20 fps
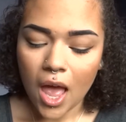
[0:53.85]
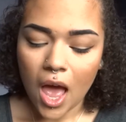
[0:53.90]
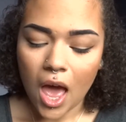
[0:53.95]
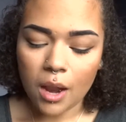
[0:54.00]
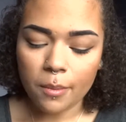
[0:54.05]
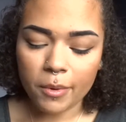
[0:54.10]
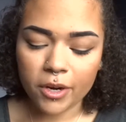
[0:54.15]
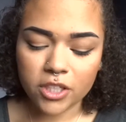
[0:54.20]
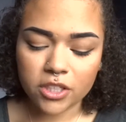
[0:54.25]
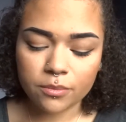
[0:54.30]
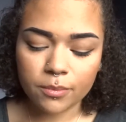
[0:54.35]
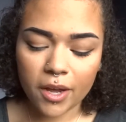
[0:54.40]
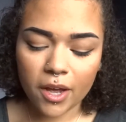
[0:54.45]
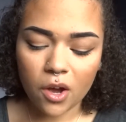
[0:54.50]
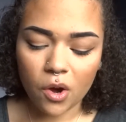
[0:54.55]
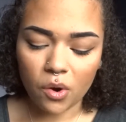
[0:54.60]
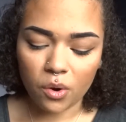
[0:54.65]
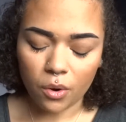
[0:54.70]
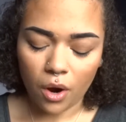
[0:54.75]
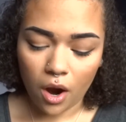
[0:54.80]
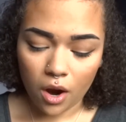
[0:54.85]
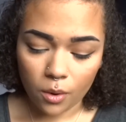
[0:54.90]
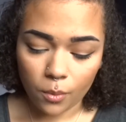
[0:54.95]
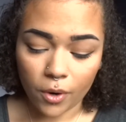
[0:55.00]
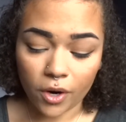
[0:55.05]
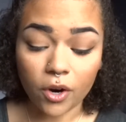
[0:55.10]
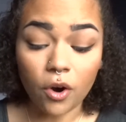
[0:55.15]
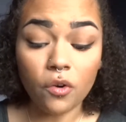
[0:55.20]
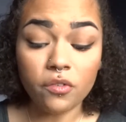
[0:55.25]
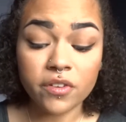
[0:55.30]
And much of my
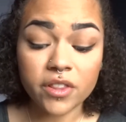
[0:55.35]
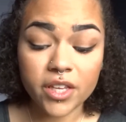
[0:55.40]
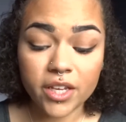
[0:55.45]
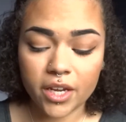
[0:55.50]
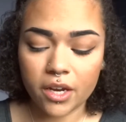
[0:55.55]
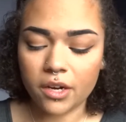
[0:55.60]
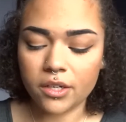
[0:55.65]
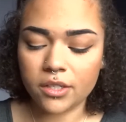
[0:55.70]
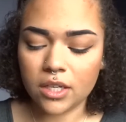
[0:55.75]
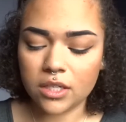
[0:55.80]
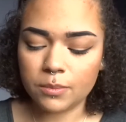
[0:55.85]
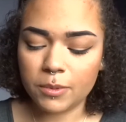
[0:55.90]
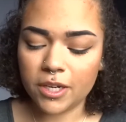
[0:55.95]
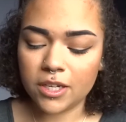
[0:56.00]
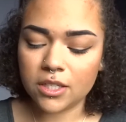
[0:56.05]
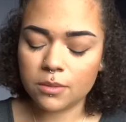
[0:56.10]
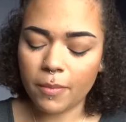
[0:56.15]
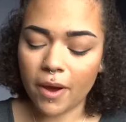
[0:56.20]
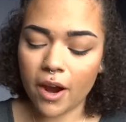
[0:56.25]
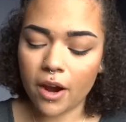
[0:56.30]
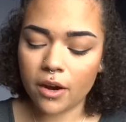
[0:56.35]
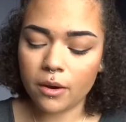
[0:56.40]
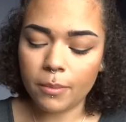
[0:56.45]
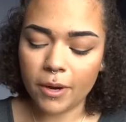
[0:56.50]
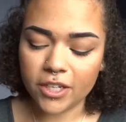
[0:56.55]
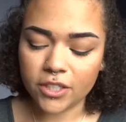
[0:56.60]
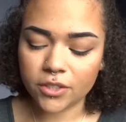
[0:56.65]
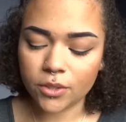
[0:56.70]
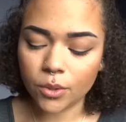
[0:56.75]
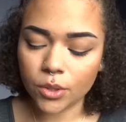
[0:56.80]
artwork over the years has been inspired
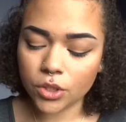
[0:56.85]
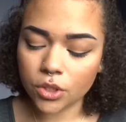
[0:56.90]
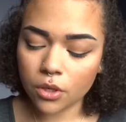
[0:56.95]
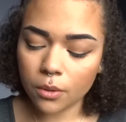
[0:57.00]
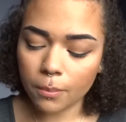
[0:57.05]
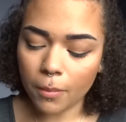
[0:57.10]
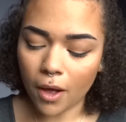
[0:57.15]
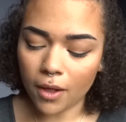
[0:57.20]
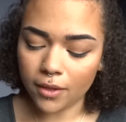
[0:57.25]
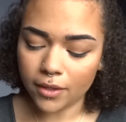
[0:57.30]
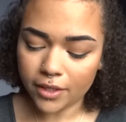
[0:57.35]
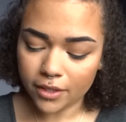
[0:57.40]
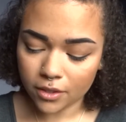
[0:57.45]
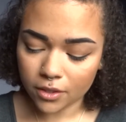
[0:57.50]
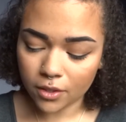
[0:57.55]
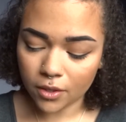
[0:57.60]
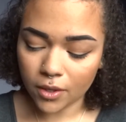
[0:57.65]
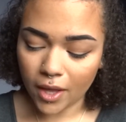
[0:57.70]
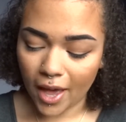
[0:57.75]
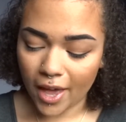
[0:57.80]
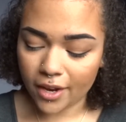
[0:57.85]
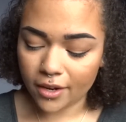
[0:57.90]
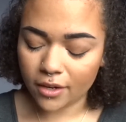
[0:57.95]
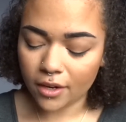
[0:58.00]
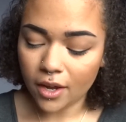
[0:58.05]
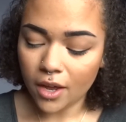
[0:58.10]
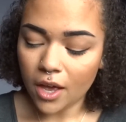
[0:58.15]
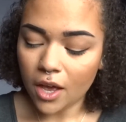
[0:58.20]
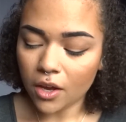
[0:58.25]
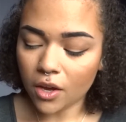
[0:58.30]
by social, political, and
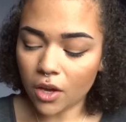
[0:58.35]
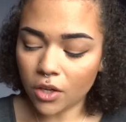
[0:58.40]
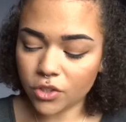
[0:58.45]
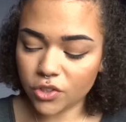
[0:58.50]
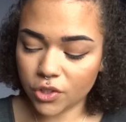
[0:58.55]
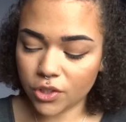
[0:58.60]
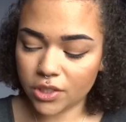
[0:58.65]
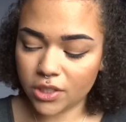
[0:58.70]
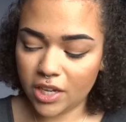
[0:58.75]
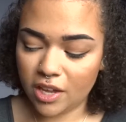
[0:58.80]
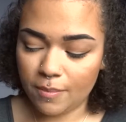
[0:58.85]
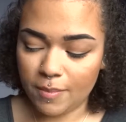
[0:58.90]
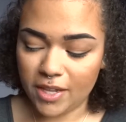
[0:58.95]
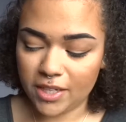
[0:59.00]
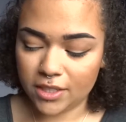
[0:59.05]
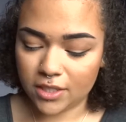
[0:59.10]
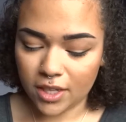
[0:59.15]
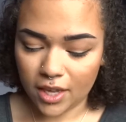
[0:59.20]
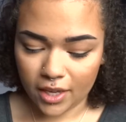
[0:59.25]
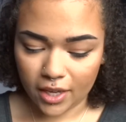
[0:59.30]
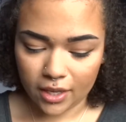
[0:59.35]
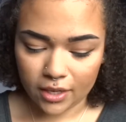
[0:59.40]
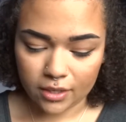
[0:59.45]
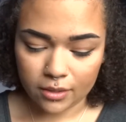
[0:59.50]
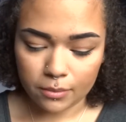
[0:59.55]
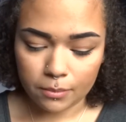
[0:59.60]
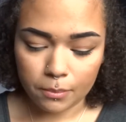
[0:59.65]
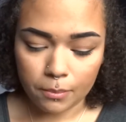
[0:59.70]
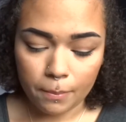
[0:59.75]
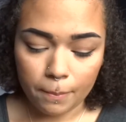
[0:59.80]
cultural statements that
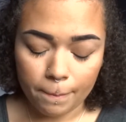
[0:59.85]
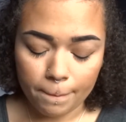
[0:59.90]
can